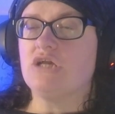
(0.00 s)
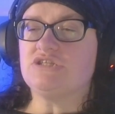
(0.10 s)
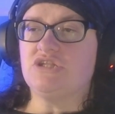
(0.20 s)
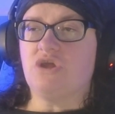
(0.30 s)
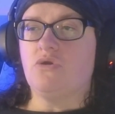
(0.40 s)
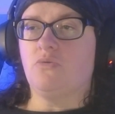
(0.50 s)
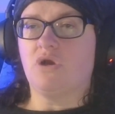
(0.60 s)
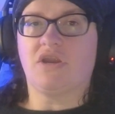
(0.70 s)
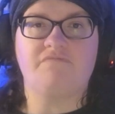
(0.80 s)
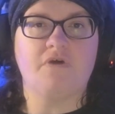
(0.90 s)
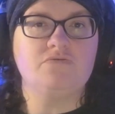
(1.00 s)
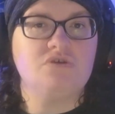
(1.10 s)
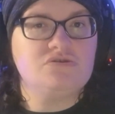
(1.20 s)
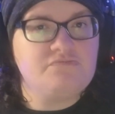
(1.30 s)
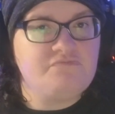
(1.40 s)
so I don't know what kind of
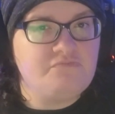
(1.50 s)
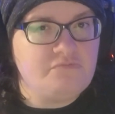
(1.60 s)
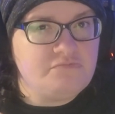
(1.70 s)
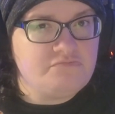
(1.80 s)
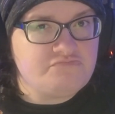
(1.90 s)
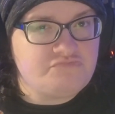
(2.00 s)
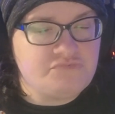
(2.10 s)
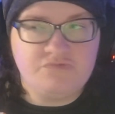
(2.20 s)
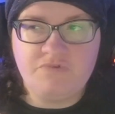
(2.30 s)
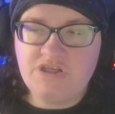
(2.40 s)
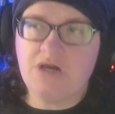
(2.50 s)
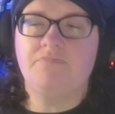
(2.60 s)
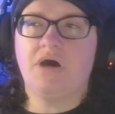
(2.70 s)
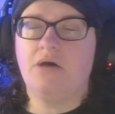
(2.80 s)
photos have redone, but